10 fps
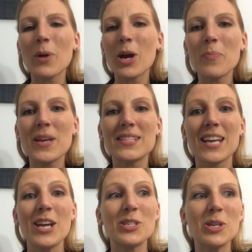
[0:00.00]
purposed
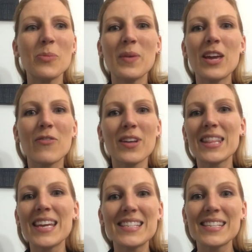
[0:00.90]
to be for
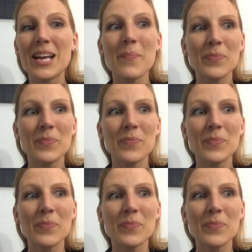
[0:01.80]
this